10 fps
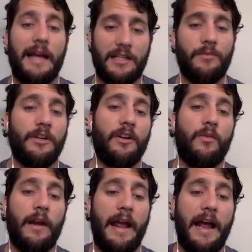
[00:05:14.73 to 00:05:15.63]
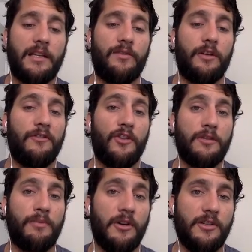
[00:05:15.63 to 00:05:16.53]
that's when you're going to want to ask for your
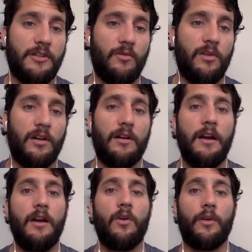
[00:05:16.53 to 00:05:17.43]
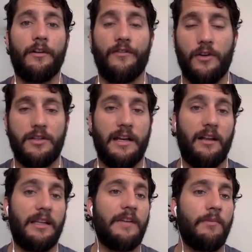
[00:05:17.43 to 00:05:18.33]
first purchase order or your first
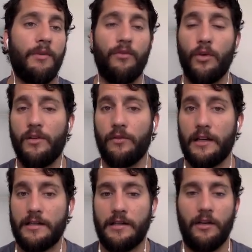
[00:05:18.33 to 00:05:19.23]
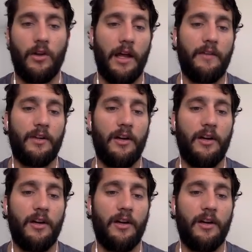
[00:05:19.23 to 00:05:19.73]
sale, even before you've written a single line of